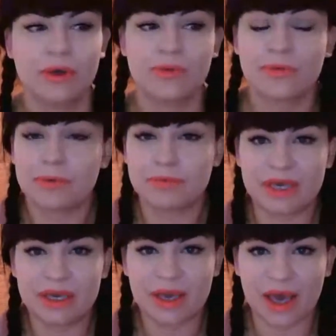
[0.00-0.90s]
for
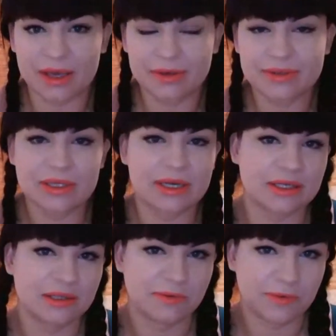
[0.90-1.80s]
me, I use it
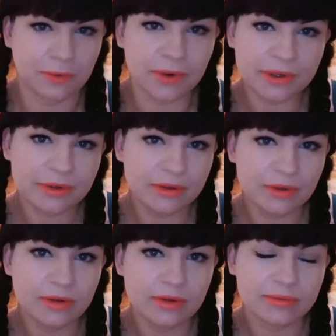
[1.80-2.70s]
as fuel.
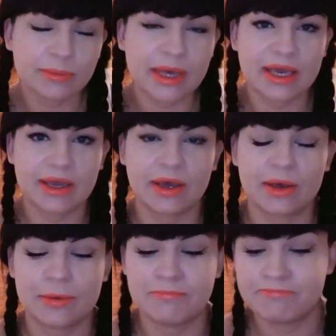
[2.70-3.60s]

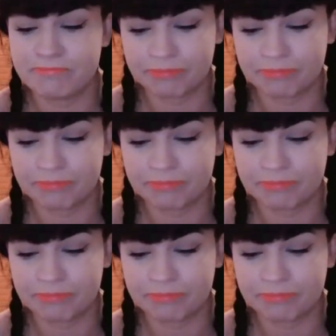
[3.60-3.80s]
I